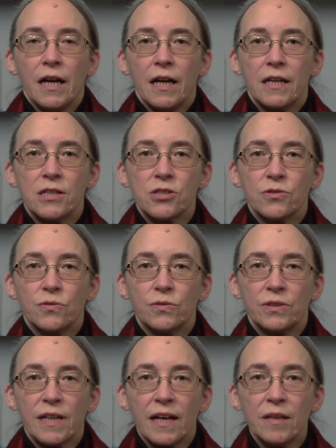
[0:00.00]
And so
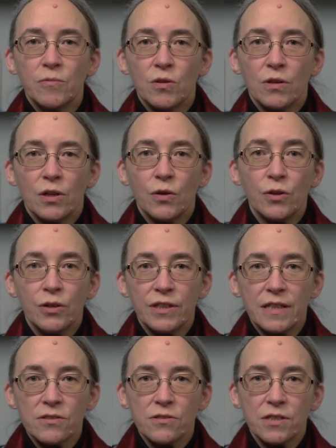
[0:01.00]
the animal
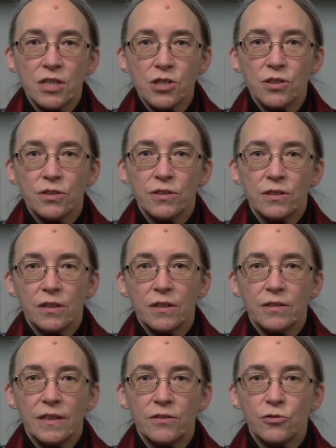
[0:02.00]
learned the association
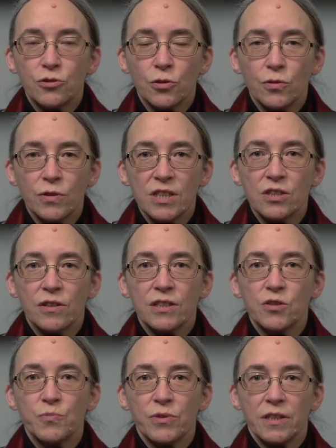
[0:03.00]
uh, that the tone is
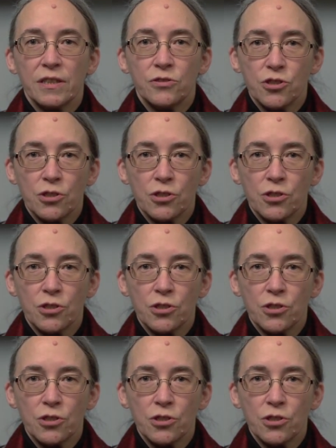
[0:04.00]
going to predict the